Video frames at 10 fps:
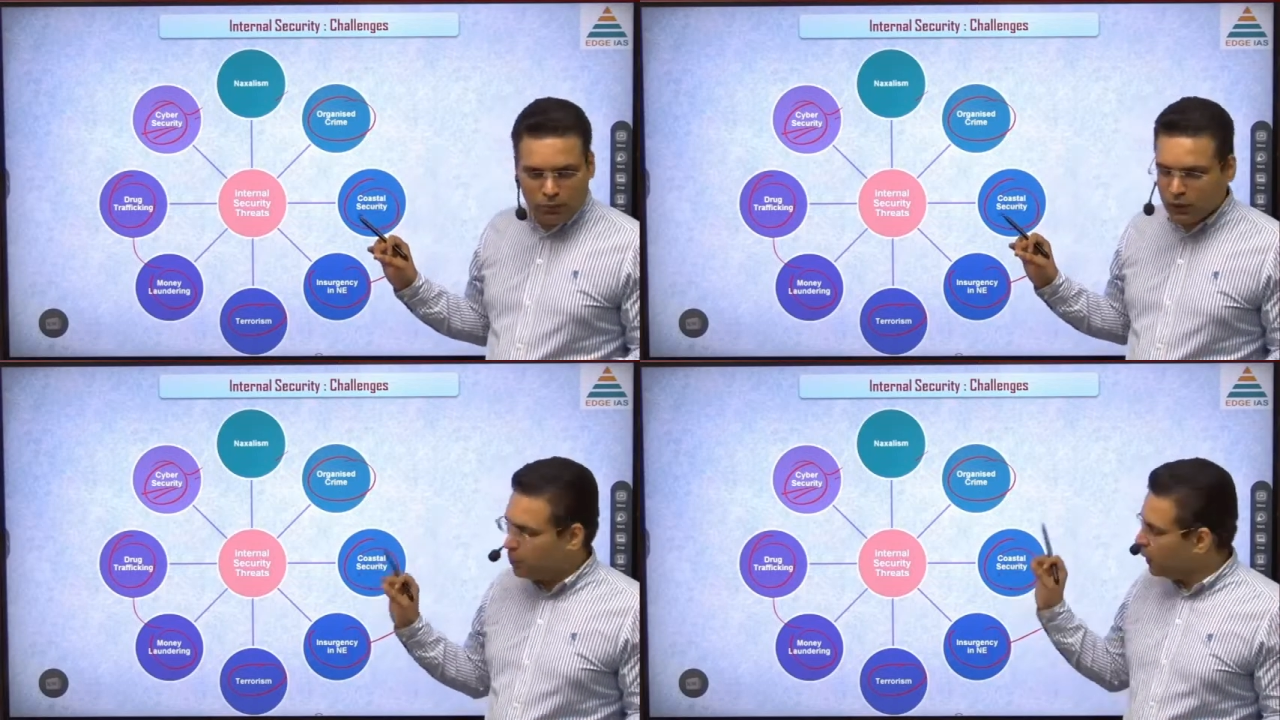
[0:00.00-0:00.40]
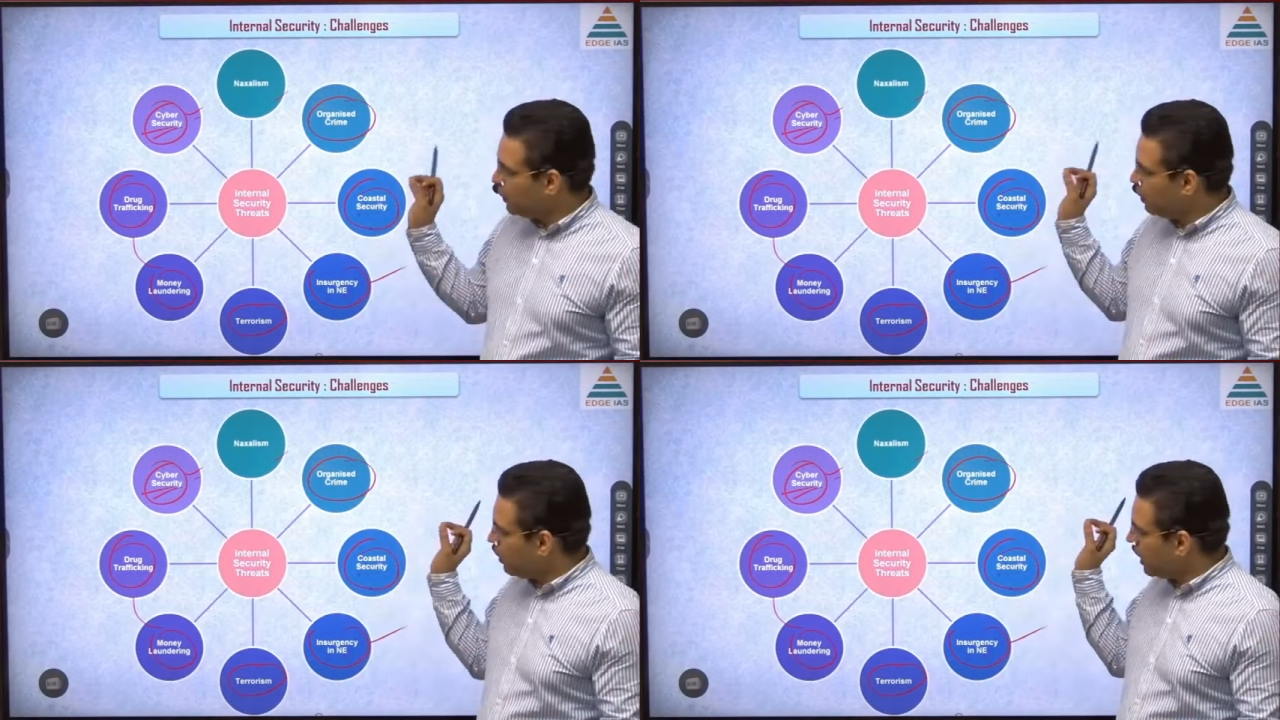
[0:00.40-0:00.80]
the
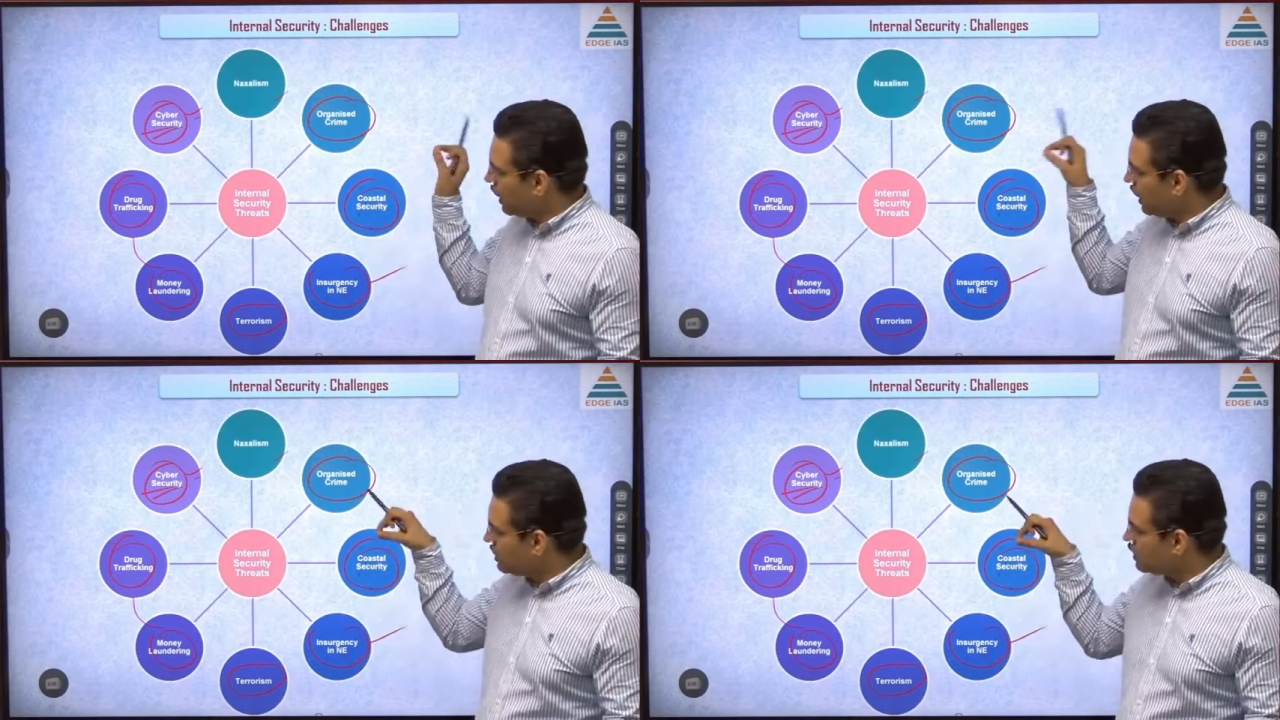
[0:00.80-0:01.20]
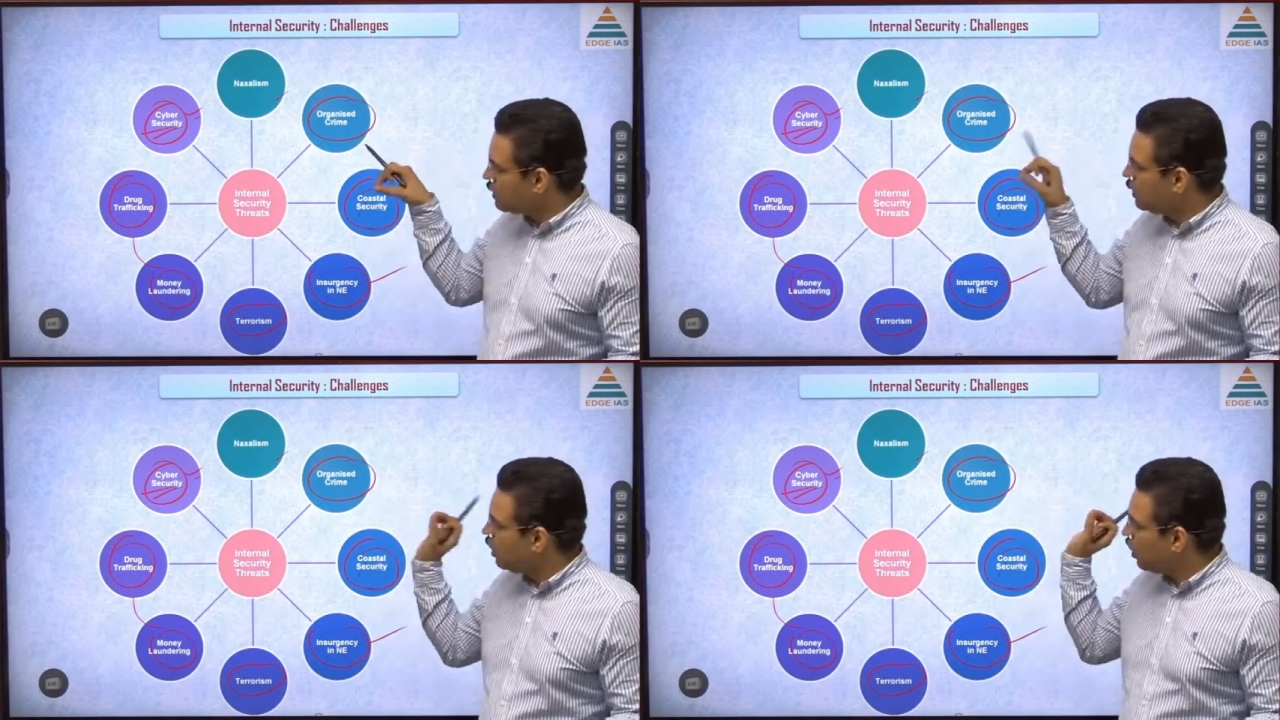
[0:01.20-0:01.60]
people who are against
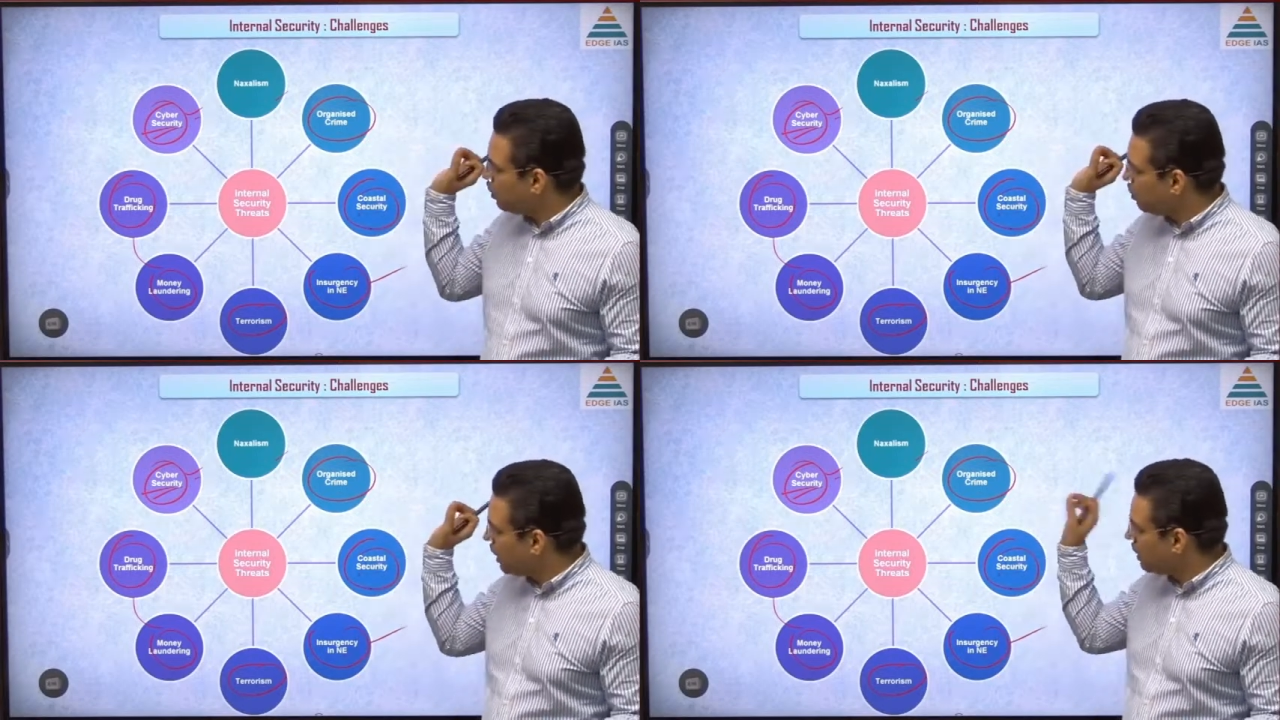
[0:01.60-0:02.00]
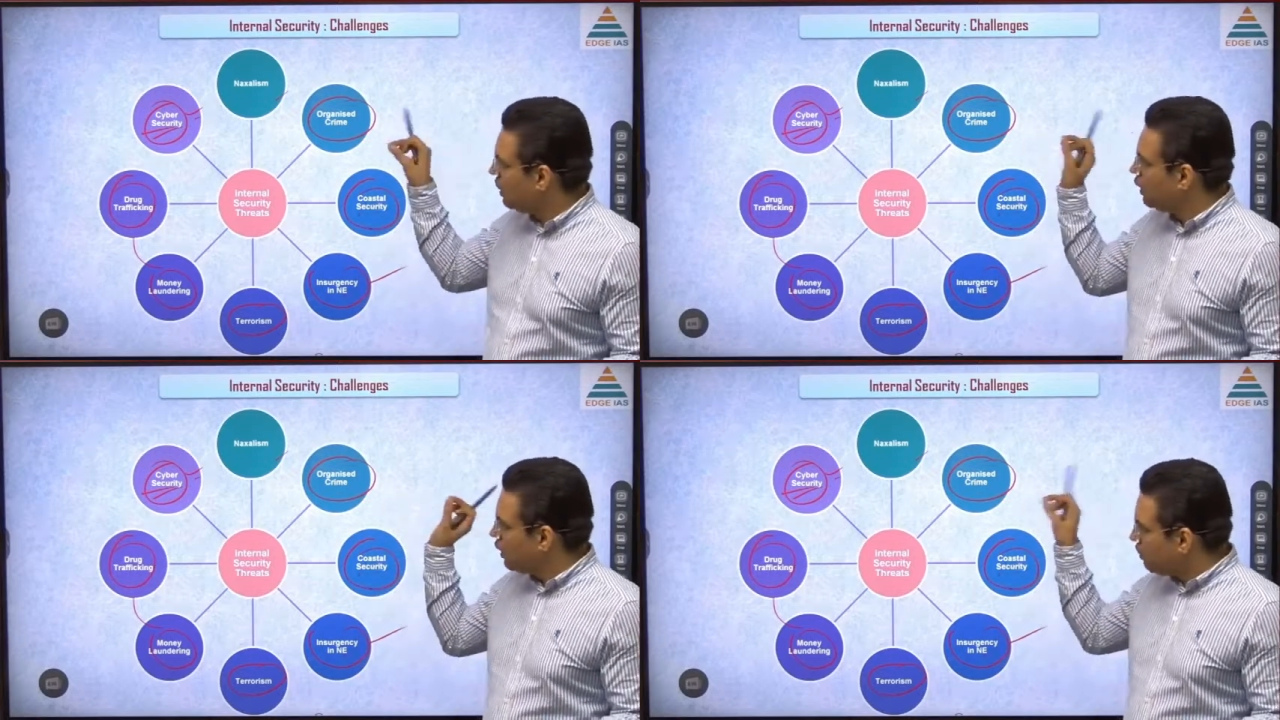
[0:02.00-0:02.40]
or who are
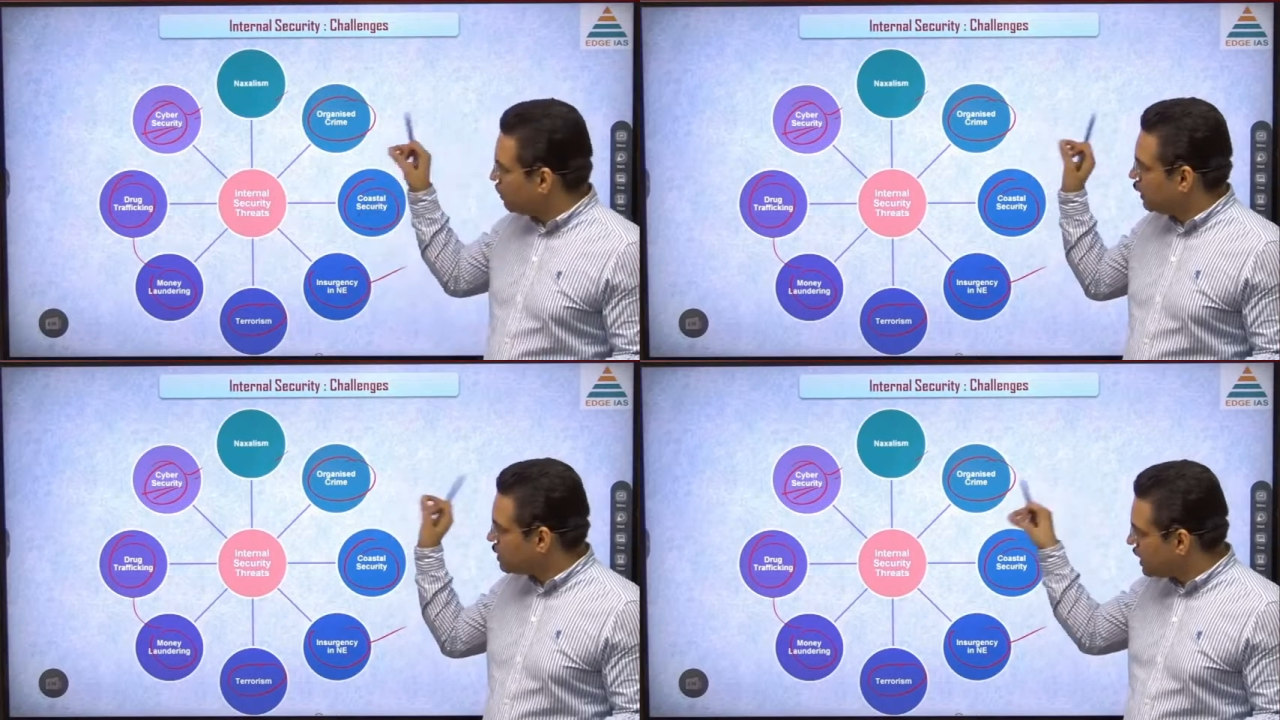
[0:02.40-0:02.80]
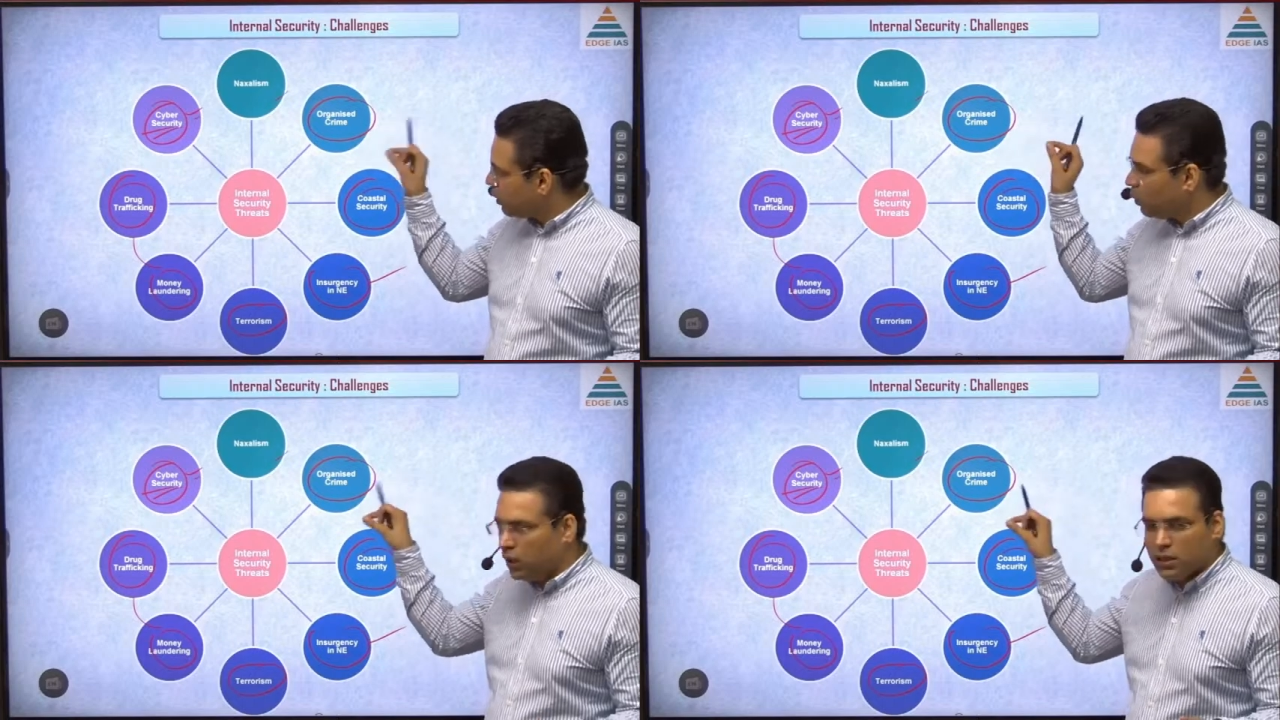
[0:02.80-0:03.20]
maybe
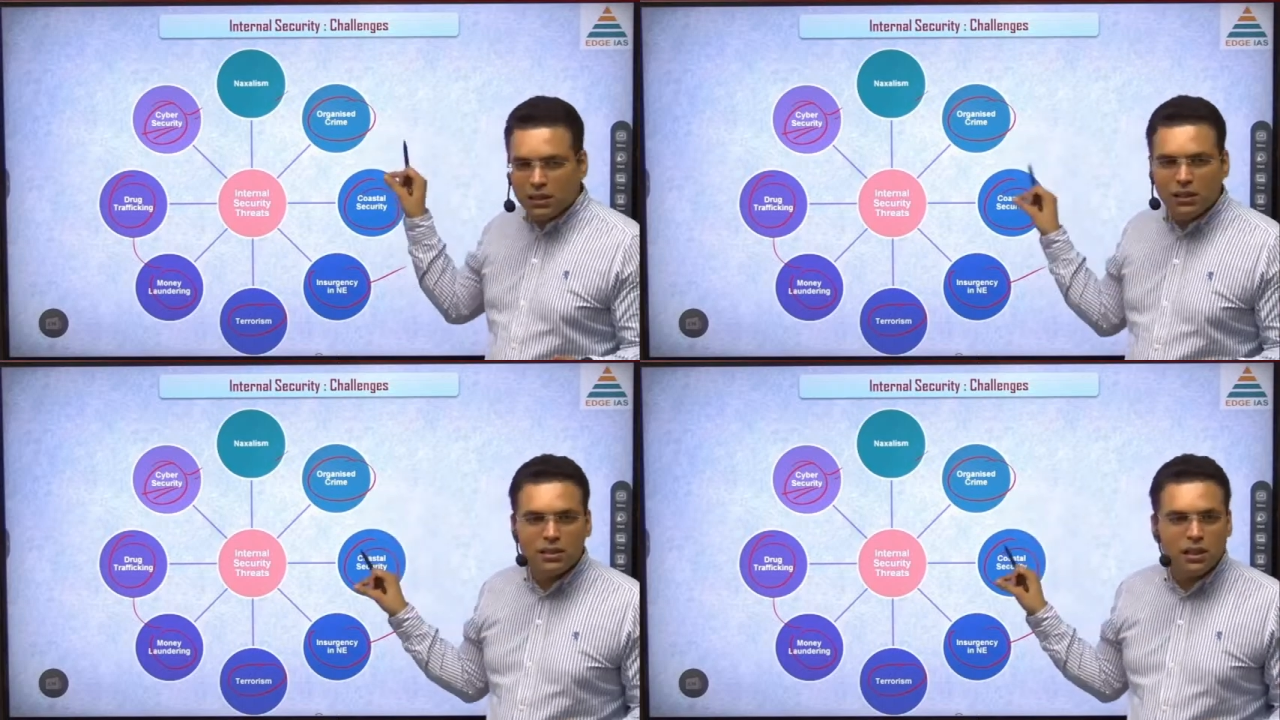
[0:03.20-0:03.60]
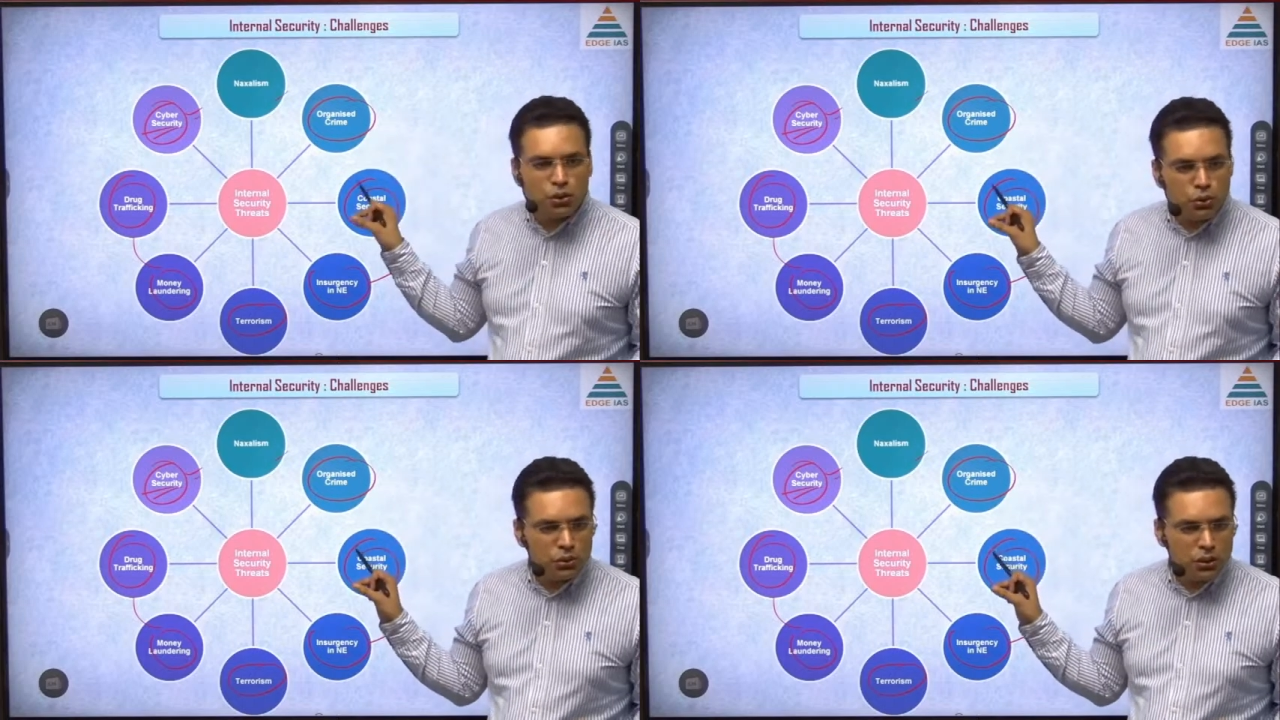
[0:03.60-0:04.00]
stakeholders in these
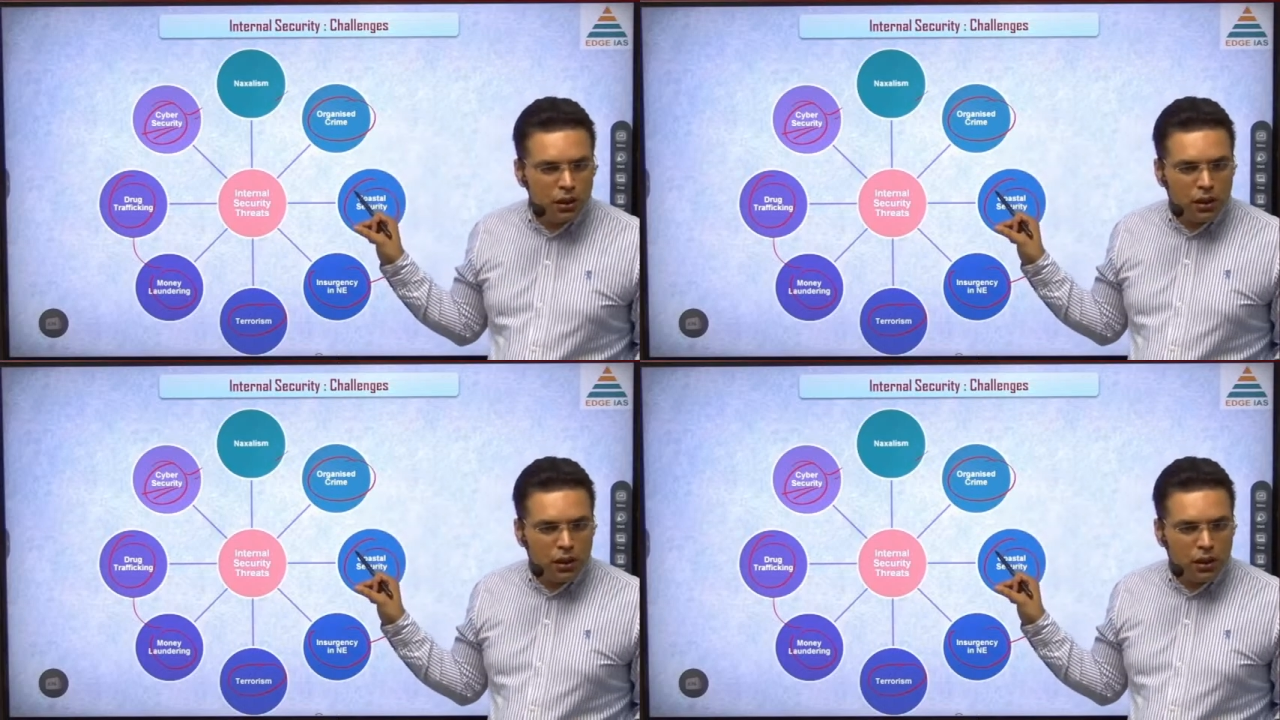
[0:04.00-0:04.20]
issues,